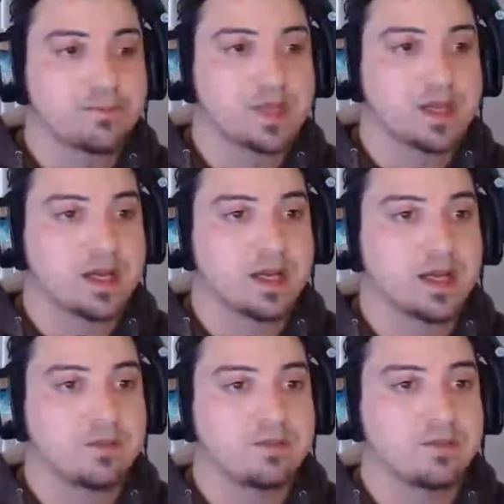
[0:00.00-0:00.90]

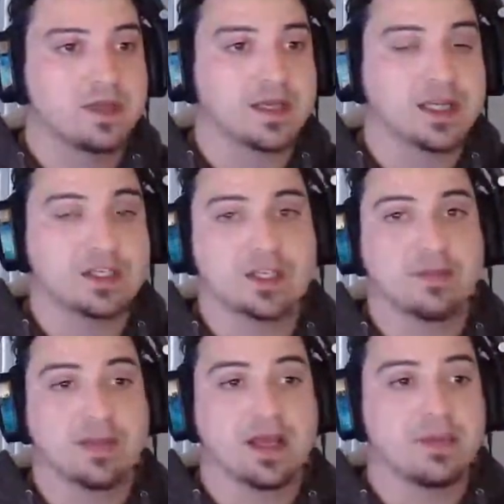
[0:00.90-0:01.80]
The next
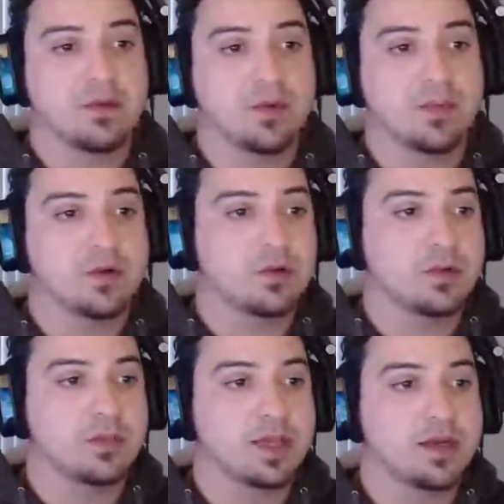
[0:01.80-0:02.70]
ship maybe will be
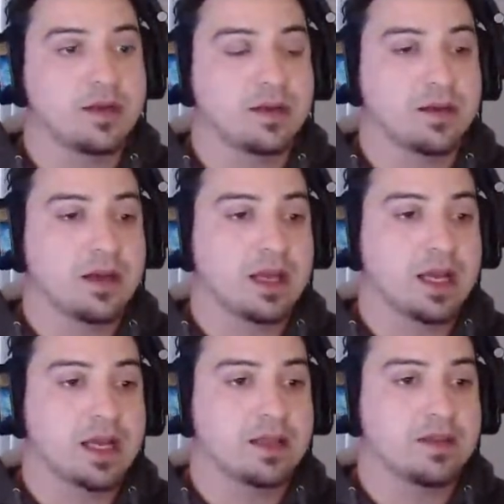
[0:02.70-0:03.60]
automated.
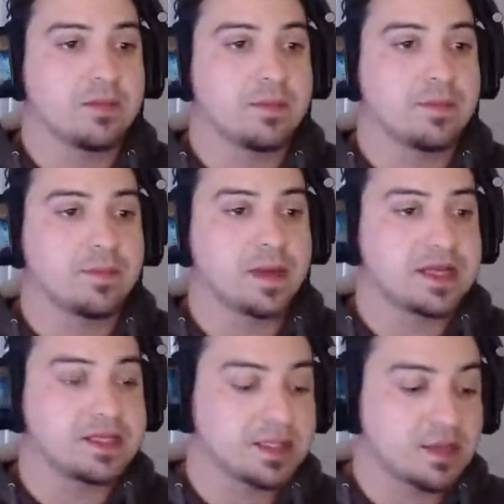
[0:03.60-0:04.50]
The
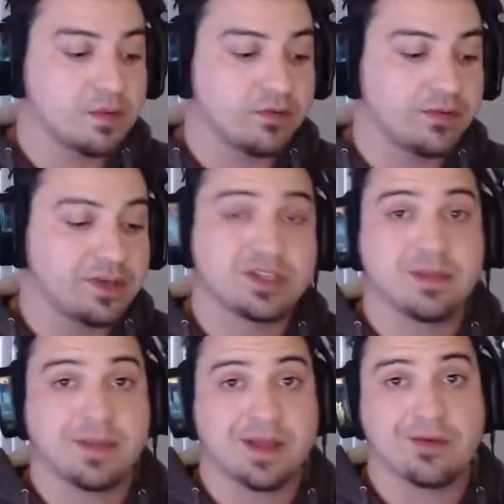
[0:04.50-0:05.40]
base that we'll eventually
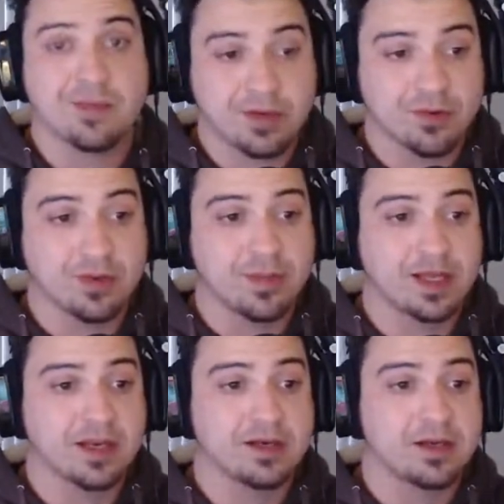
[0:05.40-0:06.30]
make will be
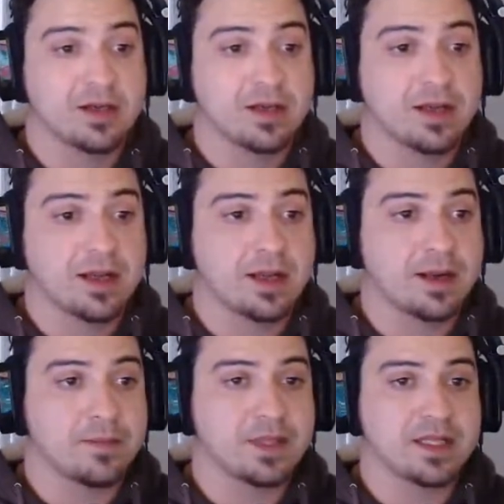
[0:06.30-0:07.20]
automated.
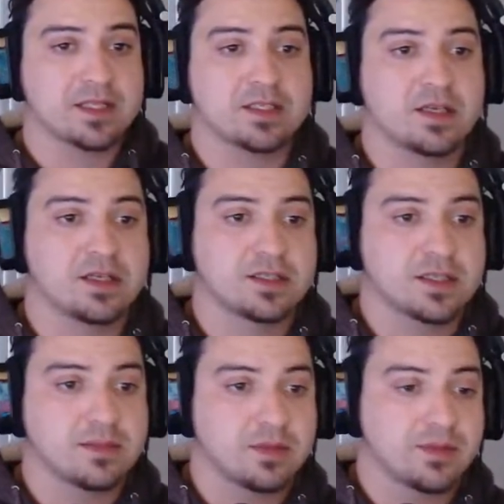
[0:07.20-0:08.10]
But that's
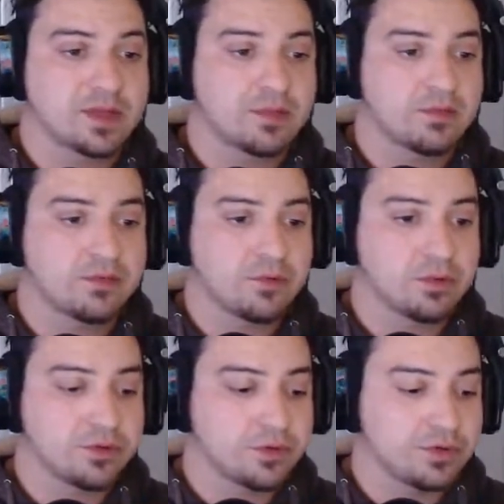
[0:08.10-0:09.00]
something we can look
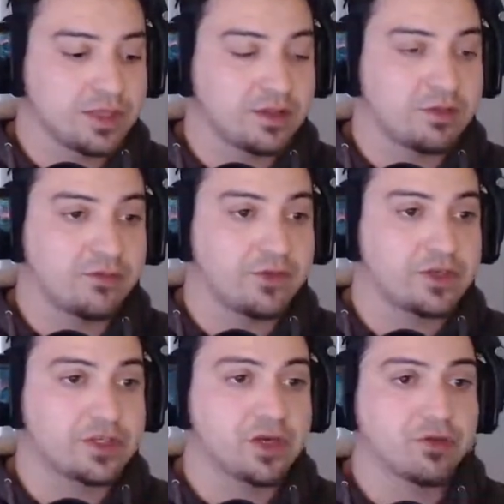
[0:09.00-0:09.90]
forward to in the
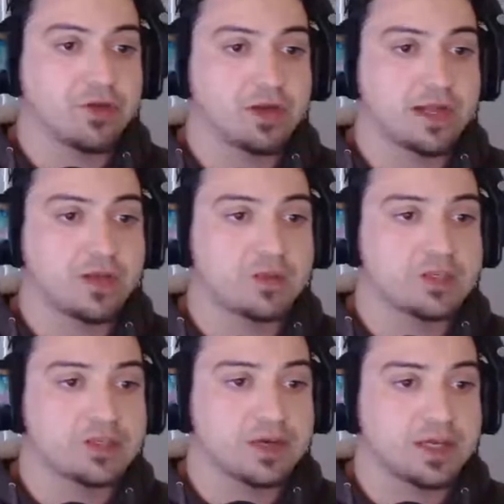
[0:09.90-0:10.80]
future. Right now we're
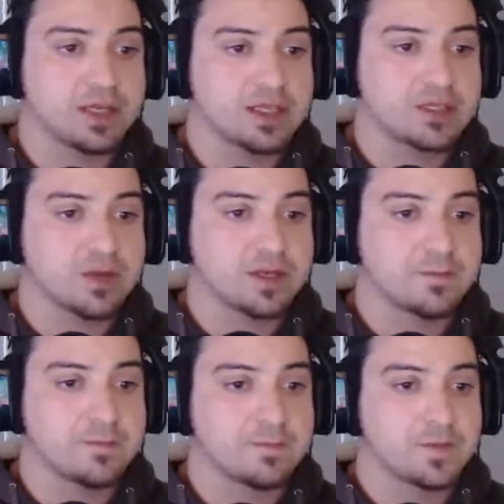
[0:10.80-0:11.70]
just going to get this
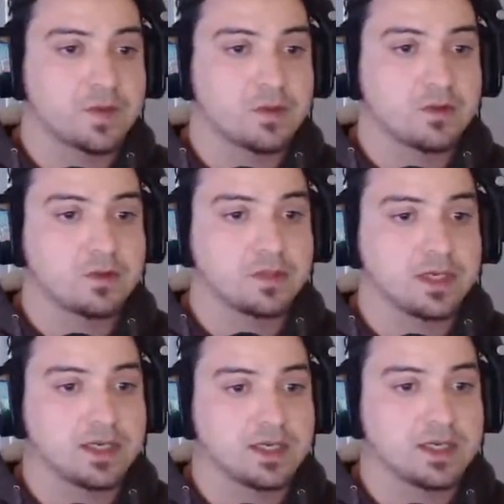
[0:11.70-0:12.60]
one all
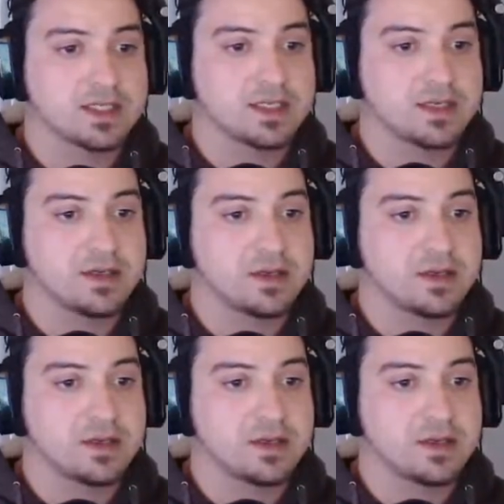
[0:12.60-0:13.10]
done and dusted.